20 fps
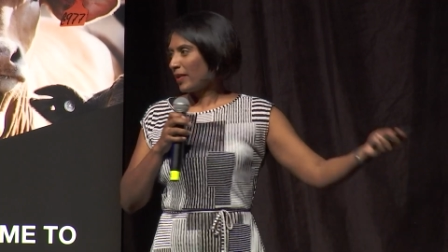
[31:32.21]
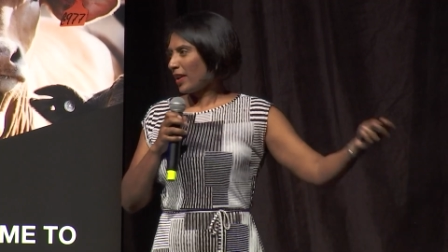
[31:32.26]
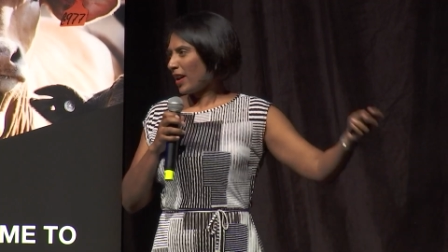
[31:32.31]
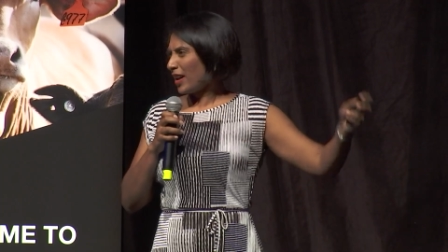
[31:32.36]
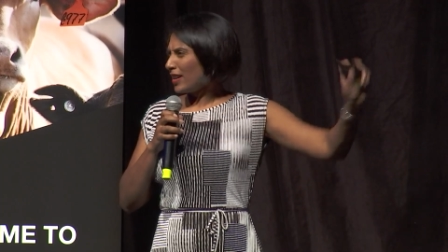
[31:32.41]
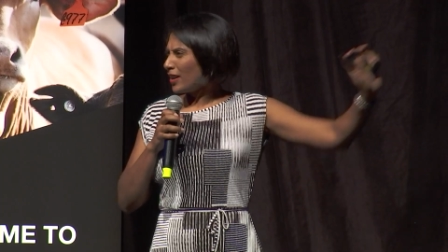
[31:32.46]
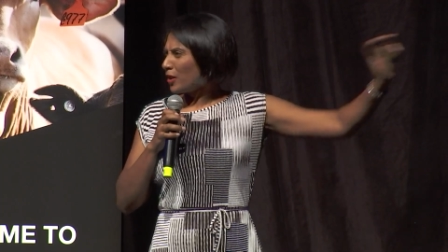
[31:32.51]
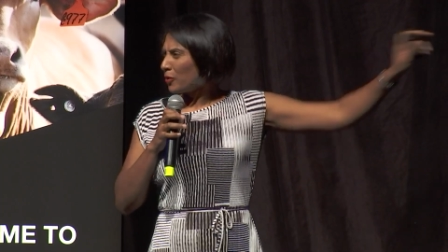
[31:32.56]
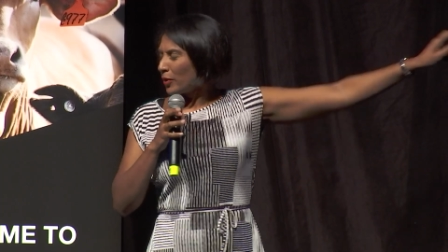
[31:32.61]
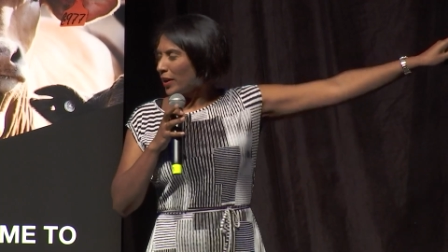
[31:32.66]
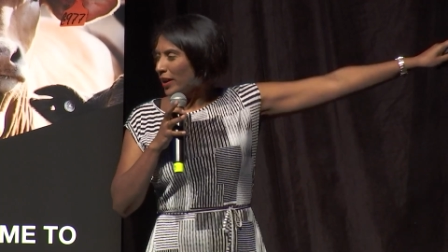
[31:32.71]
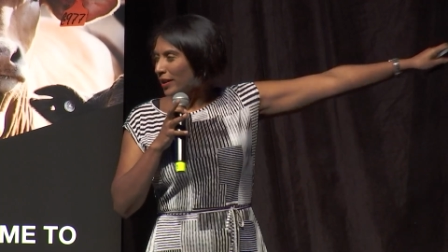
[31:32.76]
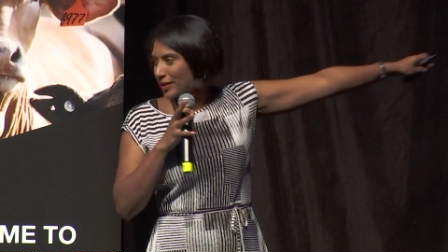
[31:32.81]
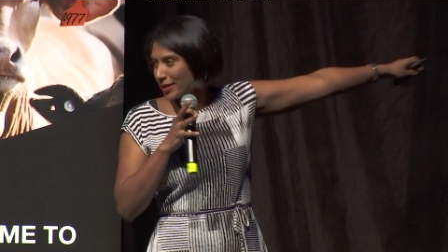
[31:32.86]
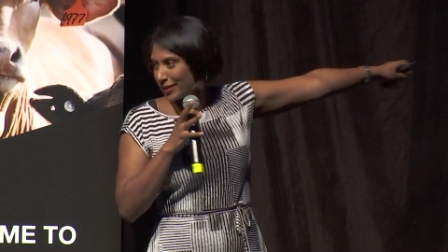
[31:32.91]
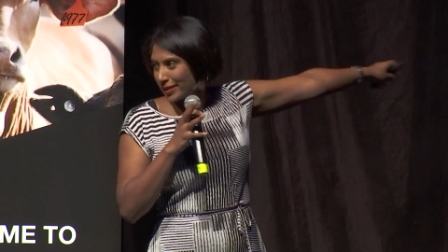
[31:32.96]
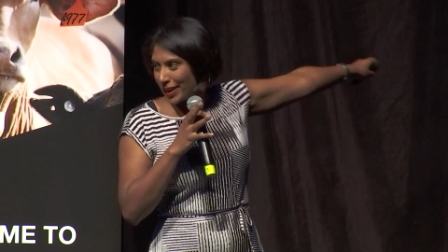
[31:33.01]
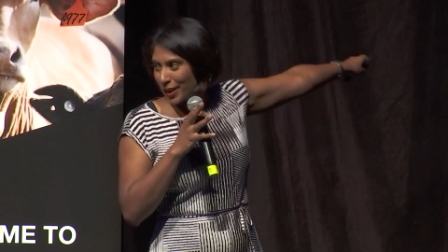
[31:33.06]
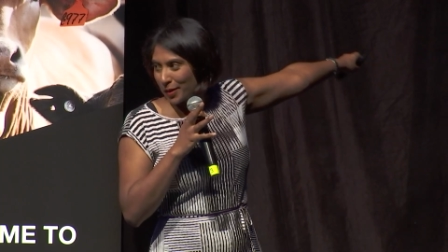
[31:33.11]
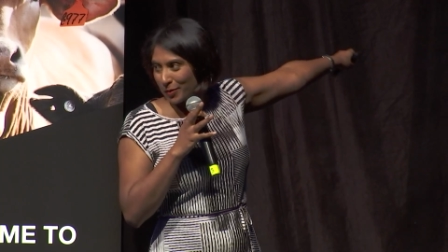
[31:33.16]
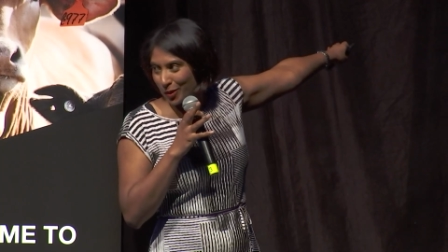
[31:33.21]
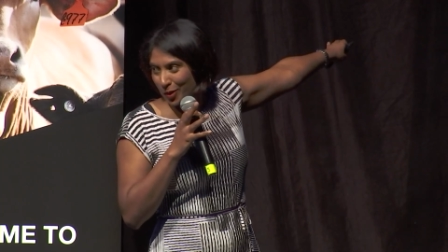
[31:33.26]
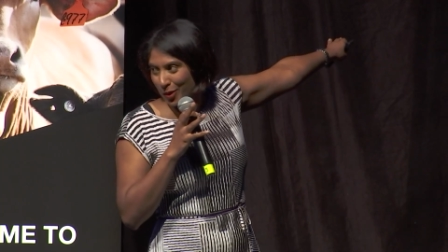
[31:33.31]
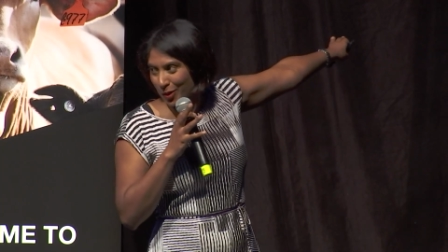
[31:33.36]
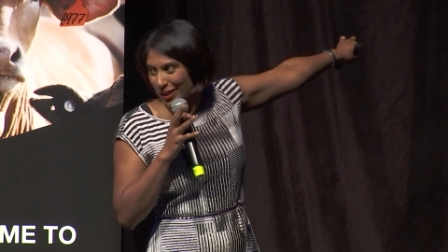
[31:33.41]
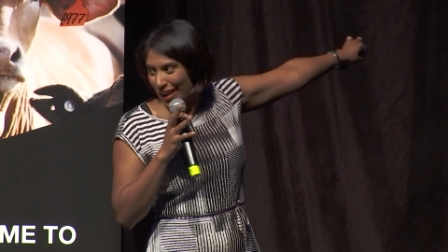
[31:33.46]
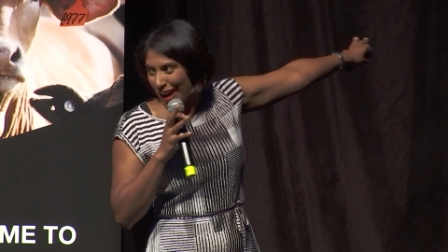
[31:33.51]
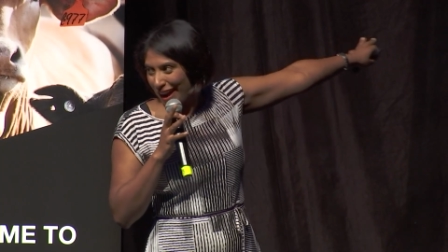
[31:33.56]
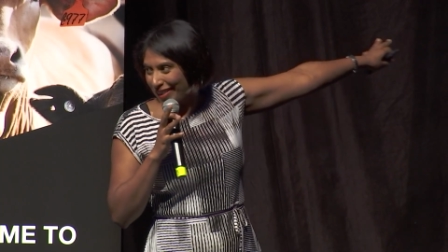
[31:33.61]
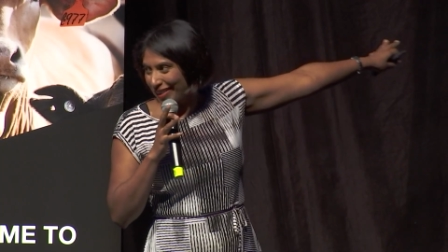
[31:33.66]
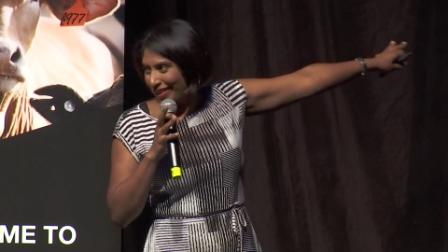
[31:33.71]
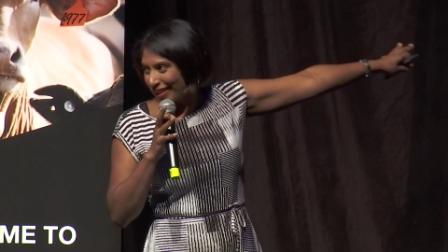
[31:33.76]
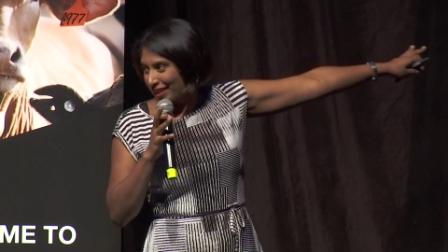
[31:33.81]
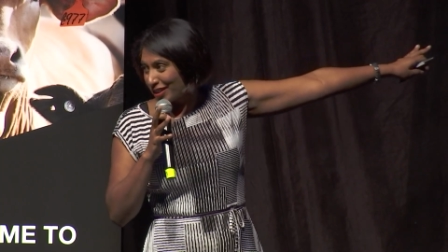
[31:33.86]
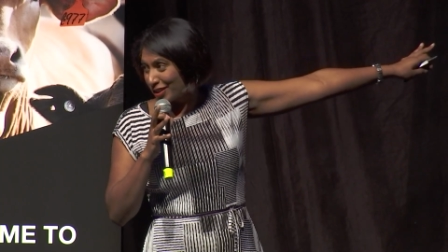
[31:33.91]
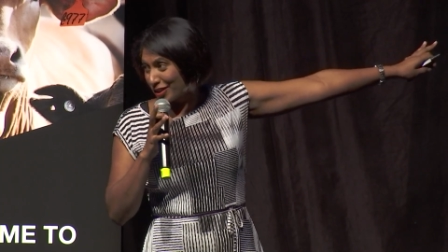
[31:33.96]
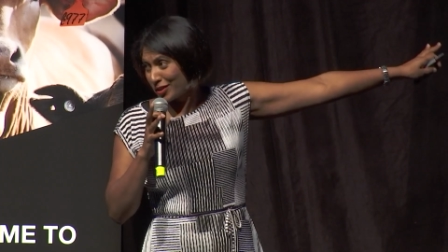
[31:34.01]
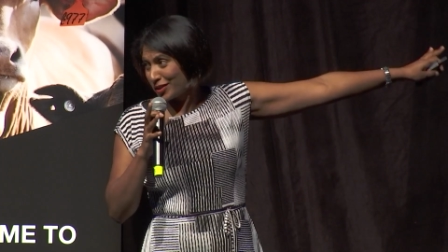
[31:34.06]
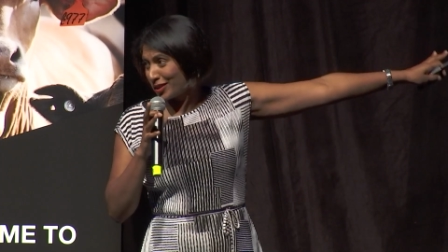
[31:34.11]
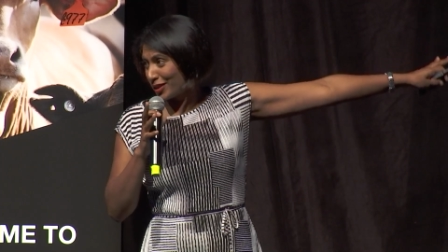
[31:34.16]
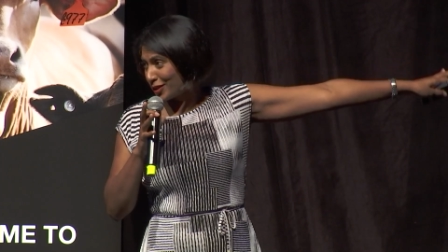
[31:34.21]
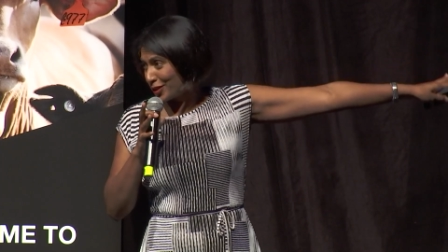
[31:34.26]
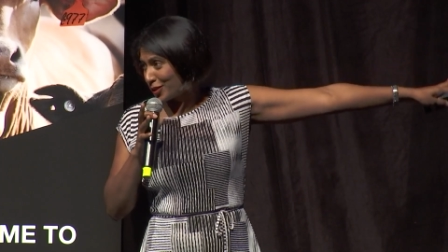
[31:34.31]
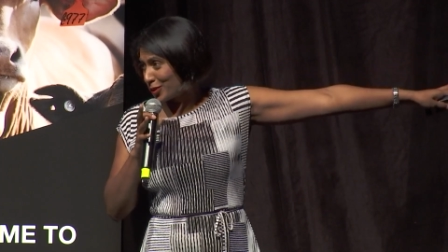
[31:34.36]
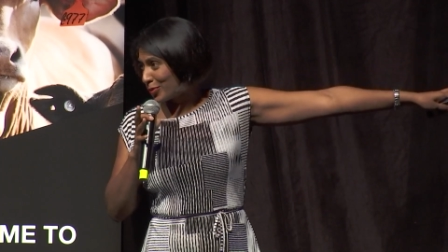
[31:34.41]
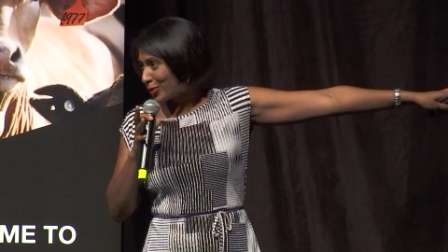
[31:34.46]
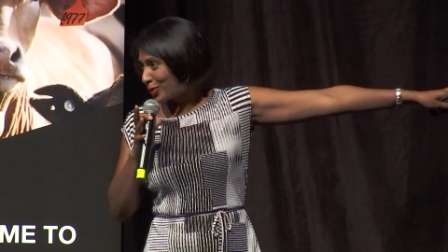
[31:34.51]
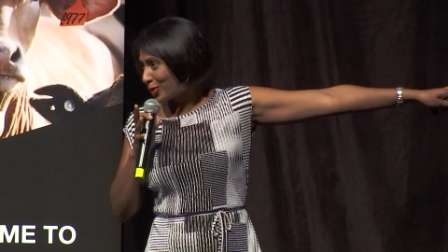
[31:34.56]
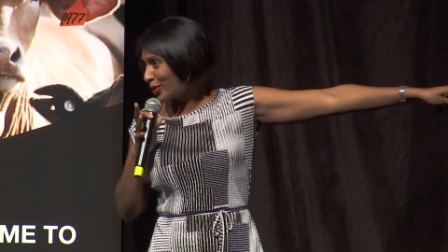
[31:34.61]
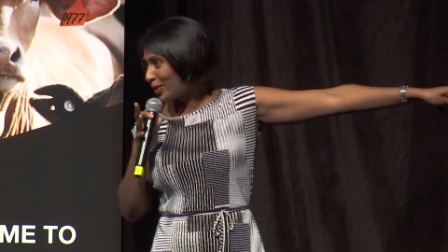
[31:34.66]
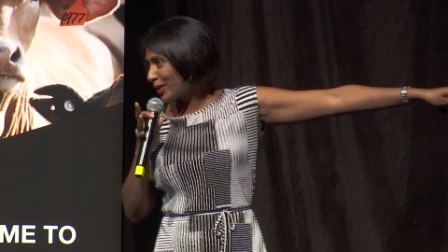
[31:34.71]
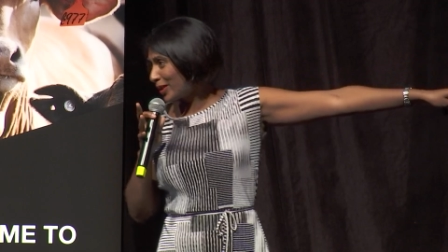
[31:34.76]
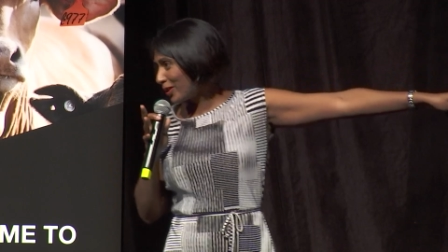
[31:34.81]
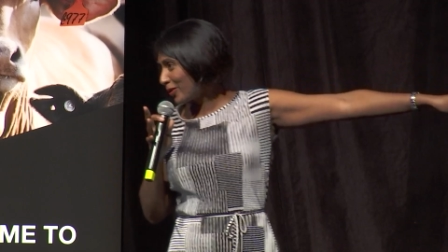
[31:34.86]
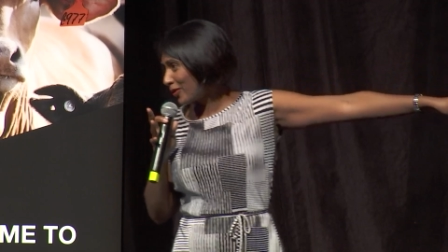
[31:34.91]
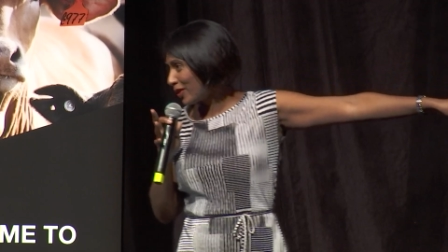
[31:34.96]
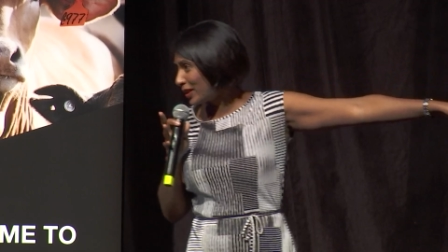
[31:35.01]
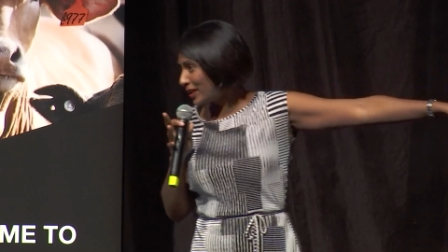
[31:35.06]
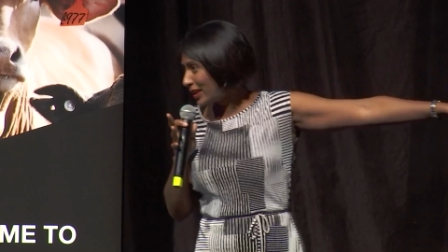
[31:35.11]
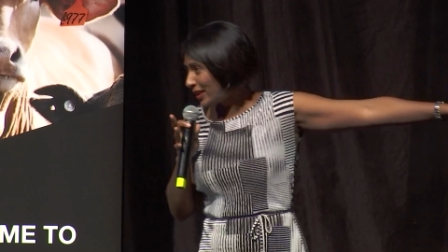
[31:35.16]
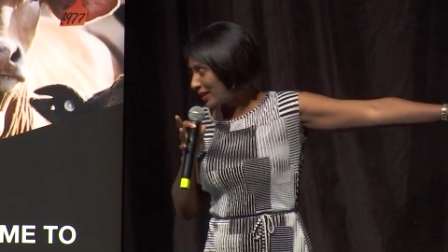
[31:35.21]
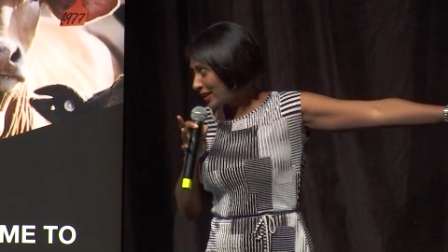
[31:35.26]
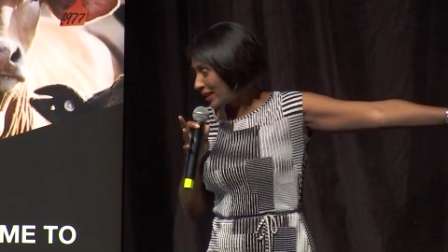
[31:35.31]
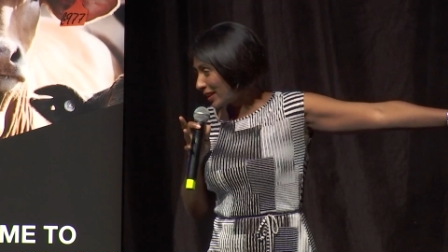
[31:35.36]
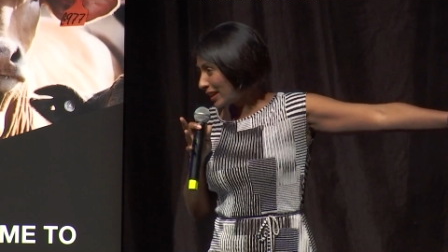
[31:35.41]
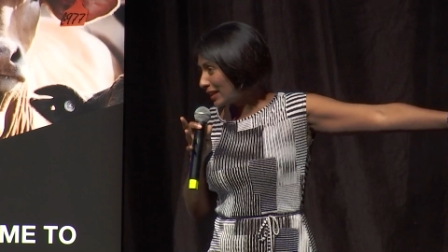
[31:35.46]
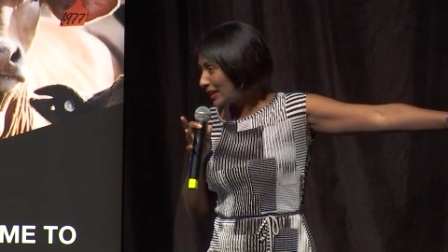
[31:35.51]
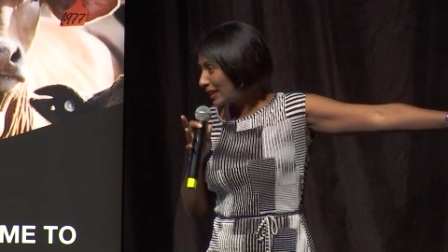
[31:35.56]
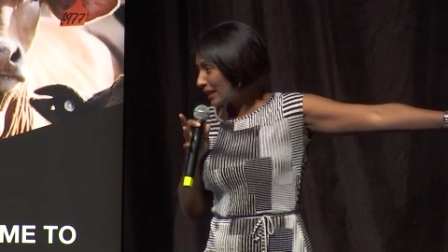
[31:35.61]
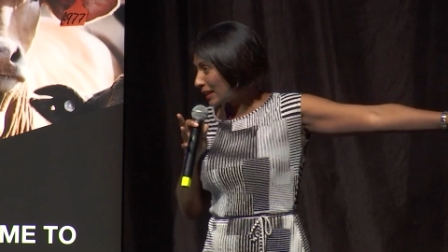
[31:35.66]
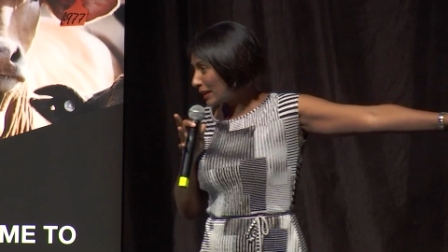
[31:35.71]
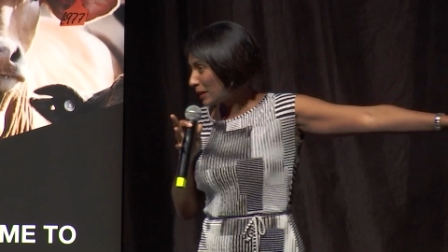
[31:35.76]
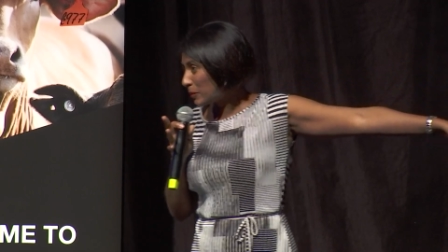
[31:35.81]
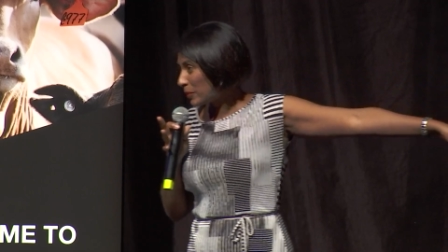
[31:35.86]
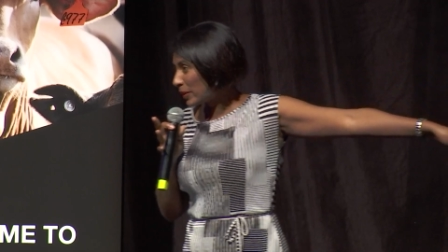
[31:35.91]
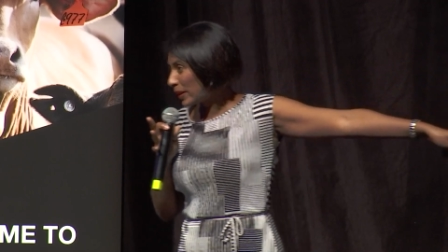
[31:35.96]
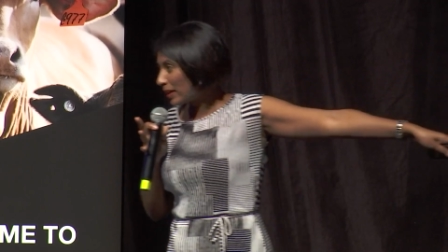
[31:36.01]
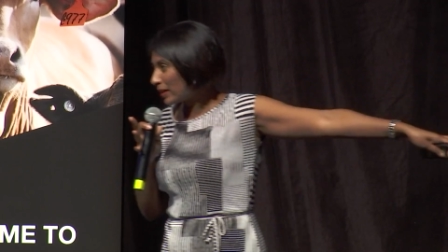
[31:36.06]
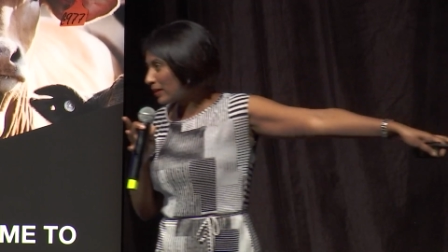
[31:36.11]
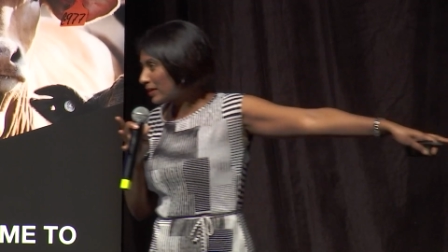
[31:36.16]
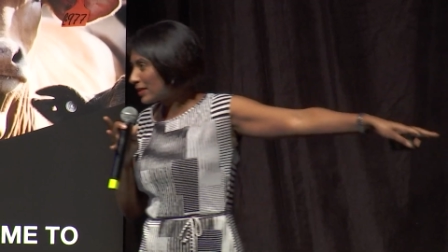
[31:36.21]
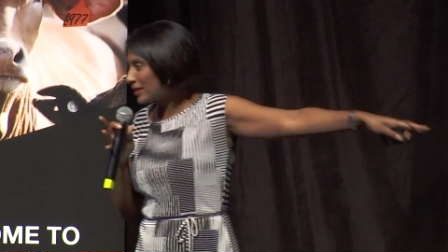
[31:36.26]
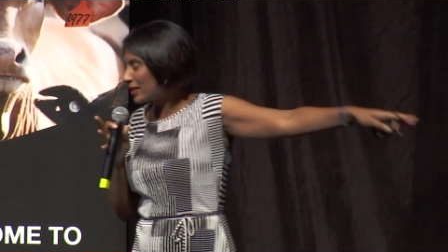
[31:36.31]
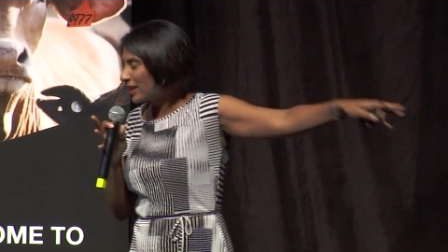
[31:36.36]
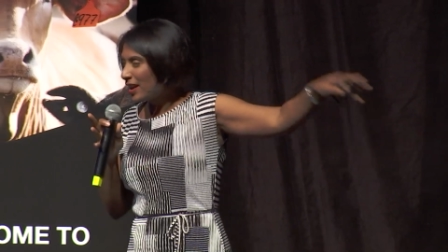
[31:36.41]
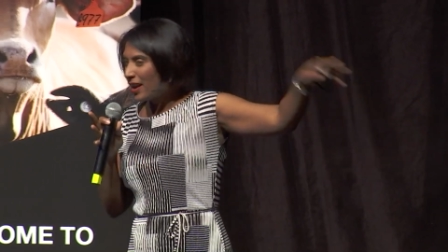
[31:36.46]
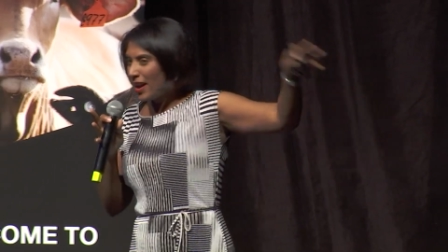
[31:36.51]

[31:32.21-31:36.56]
And yet we esteem those athletes because they're super cool and they run in the Olympics.